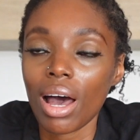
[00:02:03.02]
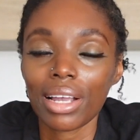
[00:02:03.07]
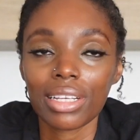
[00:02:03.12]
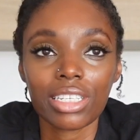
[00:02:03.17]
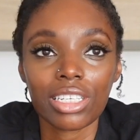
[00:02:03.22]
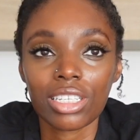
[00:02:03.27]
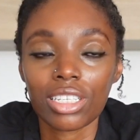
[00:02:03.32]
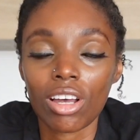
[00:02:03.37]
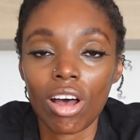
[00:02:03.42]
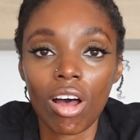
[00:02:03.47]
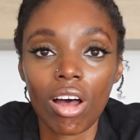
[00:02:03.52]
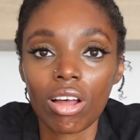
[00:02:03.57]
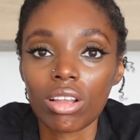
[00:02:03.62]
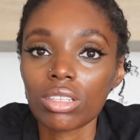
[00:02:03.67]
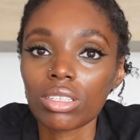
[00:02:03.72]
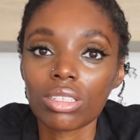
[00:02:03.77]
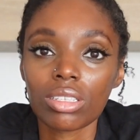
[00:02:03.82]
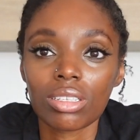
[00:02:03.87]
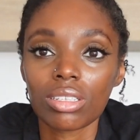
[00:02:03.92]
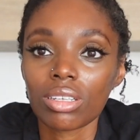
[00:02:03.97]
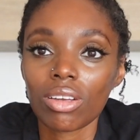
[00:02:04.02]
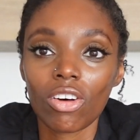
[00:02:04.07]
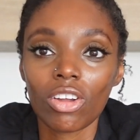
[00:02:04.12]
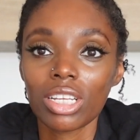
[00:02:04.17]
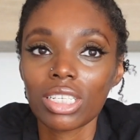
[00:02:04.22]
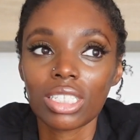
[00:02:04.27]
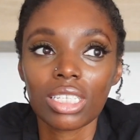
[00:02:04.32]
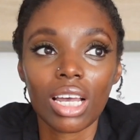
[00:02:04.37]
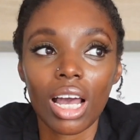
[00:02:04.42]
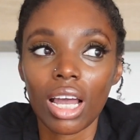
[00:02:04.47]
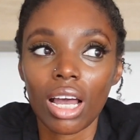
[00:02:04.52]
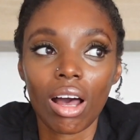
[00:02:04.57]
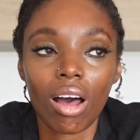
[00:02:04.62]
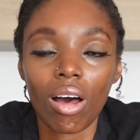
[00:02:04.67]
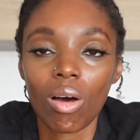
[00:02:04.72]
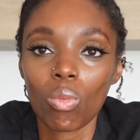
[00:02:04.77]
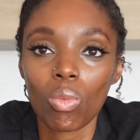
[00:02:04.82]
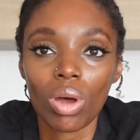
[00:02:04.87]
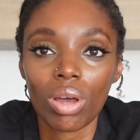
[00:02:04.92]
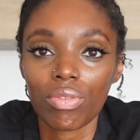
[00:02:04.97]
I just can't, honestly, I
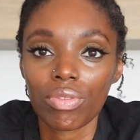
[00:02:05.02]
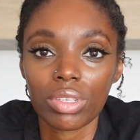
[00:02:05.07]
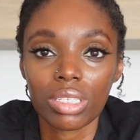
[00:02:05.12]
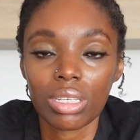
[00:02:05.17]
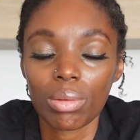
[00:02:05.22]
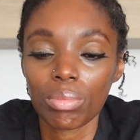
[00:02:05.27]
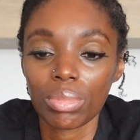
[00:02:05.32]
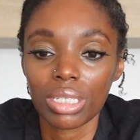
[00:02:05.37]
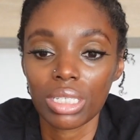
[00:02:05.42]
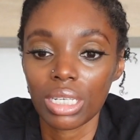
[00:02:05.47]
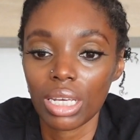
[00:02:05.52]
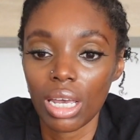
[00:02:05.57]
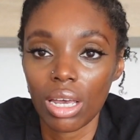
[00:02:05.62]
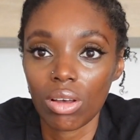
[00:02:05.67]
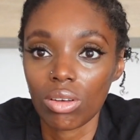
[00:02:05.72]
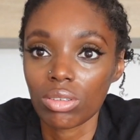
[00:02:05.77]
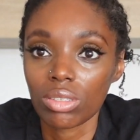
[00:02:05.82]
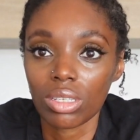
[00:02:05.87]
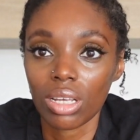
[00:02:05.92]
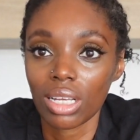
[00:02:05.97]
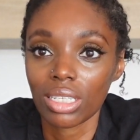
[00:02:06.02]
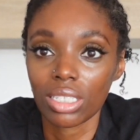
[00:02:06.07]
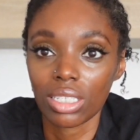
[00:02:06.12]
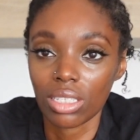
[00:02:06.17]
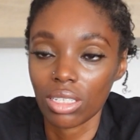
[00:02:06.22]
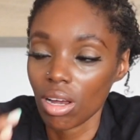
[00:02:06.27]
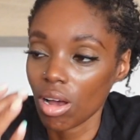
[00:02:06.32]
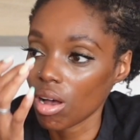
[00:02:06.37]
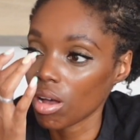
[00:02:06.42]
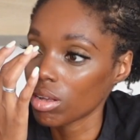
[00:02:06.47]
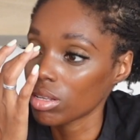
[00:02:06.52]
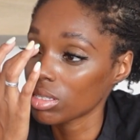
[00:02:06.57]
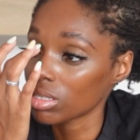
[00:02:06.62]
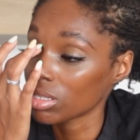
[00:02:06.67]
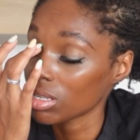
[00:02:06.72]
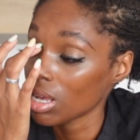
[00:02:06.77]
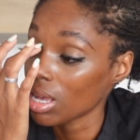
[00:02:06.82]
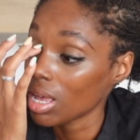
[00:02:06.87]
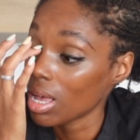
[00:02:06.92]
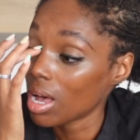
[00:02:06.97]
can't work for somebody else. I just can't.
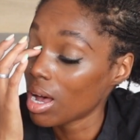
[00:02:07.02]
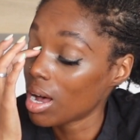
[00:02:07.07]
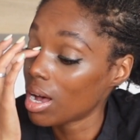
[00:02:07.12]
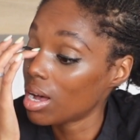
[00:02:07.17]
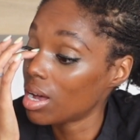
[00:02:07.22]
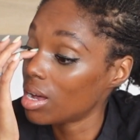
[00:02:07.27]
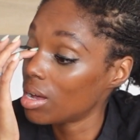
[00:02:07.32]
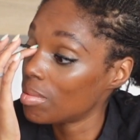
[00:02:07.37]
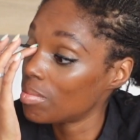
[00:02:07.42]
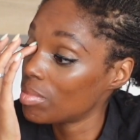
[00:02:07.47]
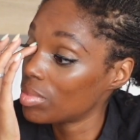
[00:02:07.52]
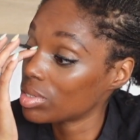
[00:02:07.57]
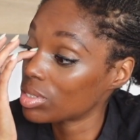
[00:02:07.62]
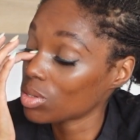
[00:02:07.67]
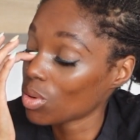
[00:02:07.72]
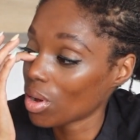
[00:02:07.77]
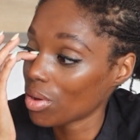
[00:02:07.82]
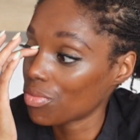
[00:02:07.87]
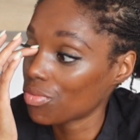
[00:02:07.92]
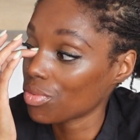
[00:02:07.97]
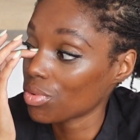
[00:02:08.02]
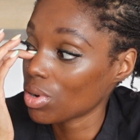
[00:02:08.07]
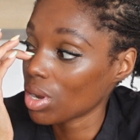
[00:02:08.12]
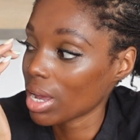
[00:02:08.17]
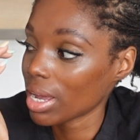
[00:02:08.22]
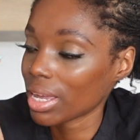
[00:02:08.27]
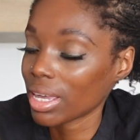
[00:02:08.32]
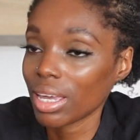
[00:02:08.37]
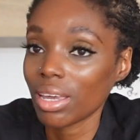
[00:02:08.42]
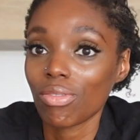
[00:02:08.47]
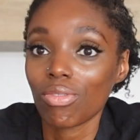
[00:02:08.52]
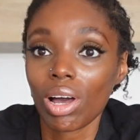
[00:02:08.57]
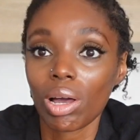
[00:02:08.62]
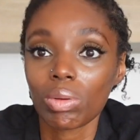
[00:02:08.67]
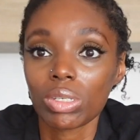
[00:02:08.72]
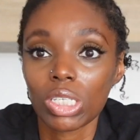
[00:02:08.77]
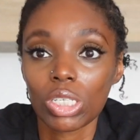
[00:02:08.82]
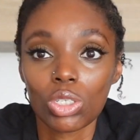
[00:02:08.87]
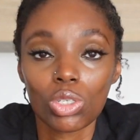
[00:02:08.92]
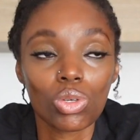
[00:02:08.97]
So I feel like if I
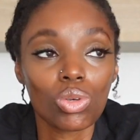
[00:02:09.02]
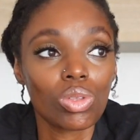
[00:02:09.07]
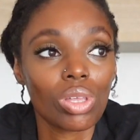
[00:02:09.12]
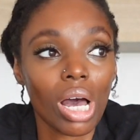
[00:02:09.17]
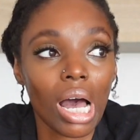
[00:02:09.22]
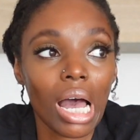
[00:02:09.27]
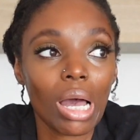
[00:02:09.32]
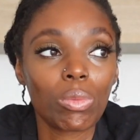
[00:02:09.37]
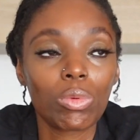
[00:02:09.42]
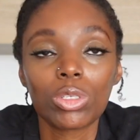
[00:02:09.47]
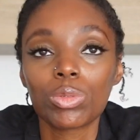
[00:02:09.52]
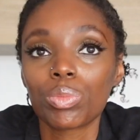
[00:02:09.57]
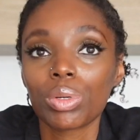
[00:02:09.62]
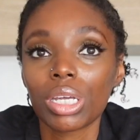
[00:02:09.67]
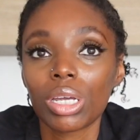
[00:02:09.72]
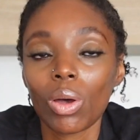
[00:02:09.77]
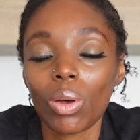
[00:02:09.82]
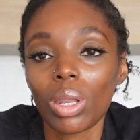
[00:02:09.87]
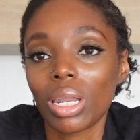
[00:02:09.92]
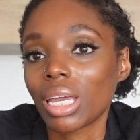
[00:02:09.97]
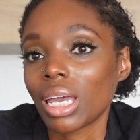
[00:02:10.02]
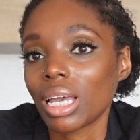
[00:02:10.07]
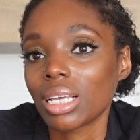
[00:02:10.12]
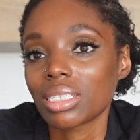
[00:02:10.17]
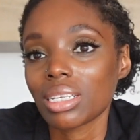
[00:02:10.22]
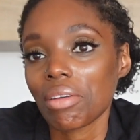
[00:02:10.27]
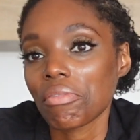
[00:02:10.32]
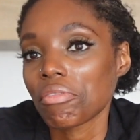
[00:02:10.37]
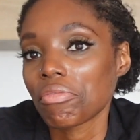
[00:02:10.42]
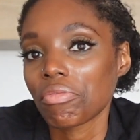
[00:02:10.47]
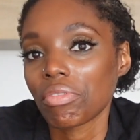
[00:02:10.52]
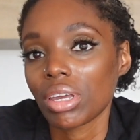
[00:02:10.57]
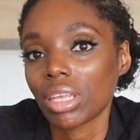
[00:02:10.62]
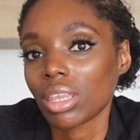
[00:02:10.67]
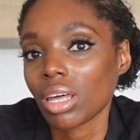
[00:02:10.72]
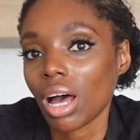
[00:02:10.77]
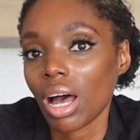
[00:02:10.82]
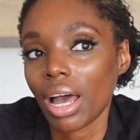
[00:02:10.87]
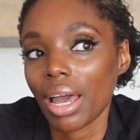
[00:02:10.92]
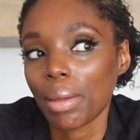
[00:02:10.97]
was to do that, I would be going against everything
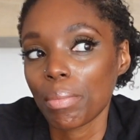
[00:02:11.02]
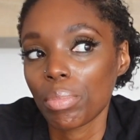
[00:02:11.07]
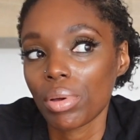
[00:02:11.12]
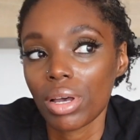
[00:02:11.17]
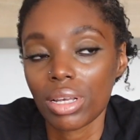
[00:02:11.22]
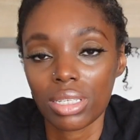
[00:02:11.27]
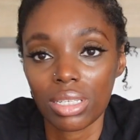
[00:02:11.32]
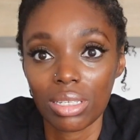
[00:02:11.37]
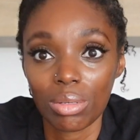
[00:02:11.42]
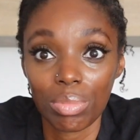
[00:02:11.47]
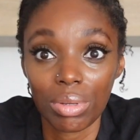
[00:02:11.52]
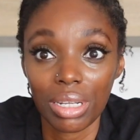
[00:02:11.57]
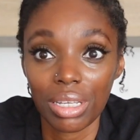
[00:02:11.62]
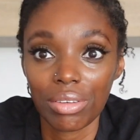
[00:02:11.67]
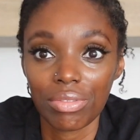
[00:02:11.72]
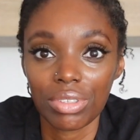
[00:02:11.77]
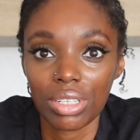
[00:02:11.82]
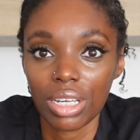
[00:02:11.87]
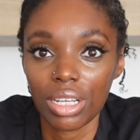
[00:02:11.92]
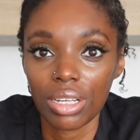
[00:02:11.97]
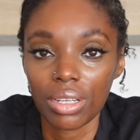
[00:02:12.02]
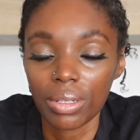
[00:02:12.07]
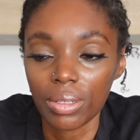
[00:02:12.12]
that I personally believed in.